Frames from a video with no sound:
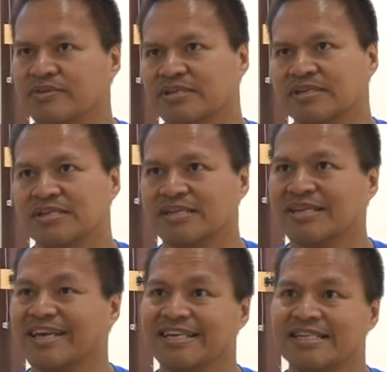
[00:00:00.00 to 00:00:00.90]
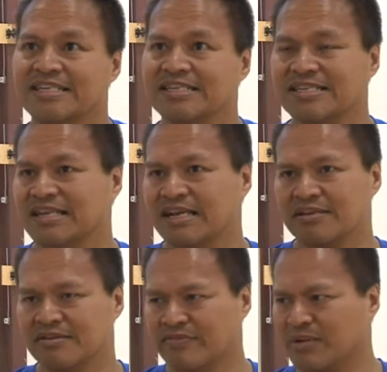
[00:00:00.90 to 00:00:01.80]
In, in Haiti, in
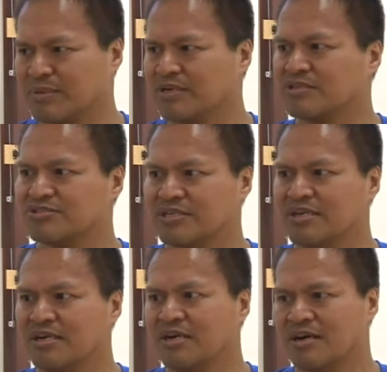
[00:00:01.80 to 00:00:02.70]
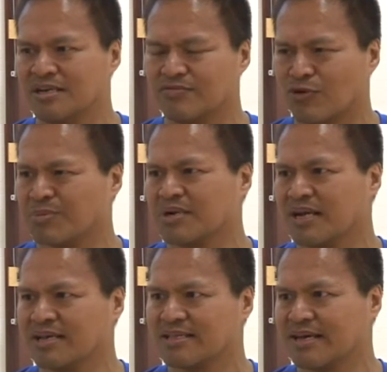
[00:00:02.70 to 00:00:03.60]
any developing country, a deformity
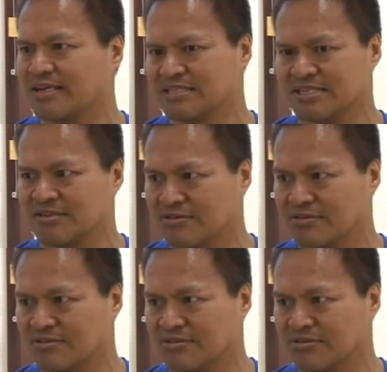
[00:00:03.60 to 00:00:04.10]
like that is an